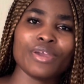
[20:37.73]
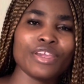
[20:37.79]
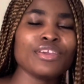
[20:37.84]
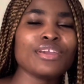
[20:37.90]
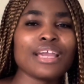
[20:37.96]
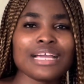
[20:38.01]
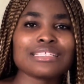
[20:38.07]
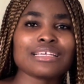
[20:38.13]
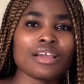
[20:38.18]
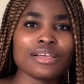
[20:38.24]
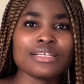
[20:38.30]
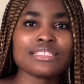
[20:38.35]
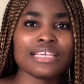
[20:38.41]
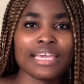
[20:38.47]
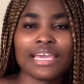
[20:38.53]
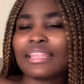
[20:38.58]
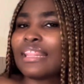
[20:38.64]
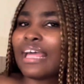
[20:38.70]
You guys are going to
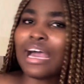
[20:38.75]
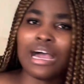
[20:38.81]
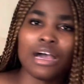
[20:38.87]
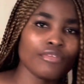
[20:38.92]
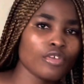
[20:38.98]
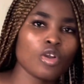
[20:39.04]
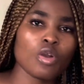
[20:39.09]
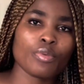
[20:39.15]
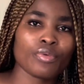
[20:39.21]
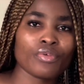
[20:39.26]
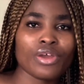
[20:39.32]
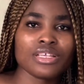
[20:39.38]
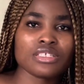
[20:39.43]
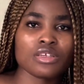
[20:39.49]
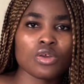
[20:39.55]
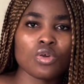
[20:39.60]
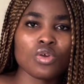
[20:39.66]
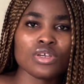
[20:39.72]
hear that I have a
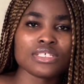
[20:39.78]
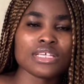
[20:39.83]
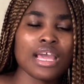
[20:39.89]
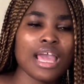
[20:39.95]
copywriting course,